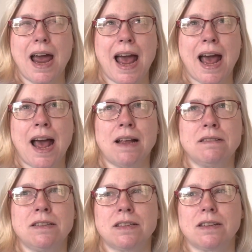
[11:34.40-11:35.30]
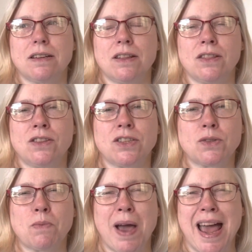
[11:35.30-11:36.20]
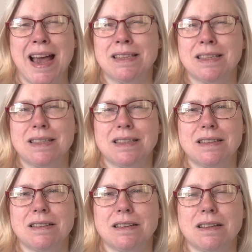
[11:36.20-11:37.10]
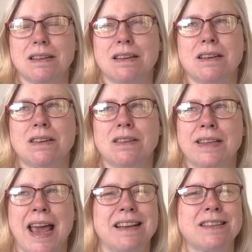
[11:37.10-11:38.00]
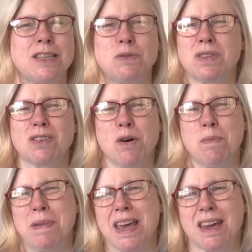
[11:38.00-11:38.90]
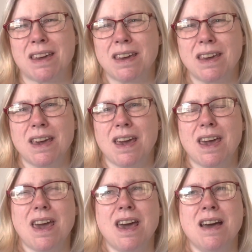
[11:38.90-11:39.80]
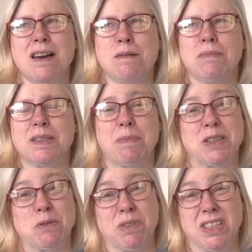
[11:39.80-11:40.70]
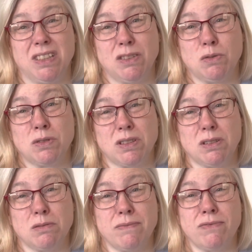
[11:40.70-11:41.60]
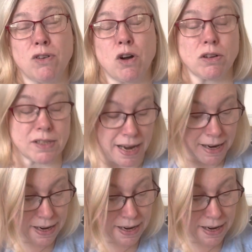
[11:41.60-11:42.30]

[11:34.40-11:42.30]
And the squares, the X's were so big, especially when you're used to using 40.